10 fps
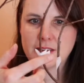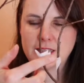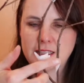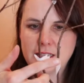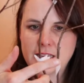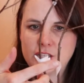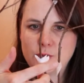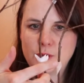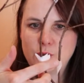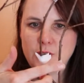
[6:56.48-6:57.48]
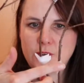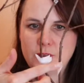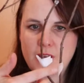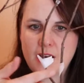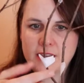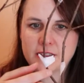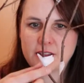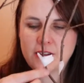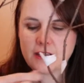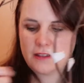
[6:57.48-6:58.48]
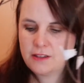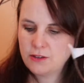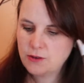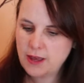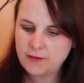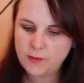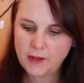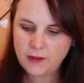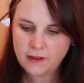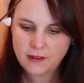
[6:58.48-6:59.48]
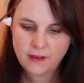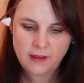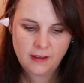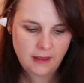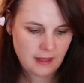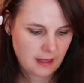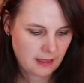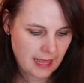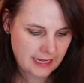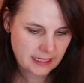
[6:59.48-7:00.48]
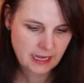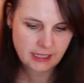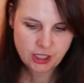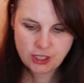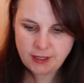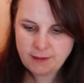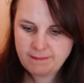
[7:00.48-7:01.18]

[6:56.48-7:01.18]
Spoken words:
insulation between you and the hot, so you do have to be light touch.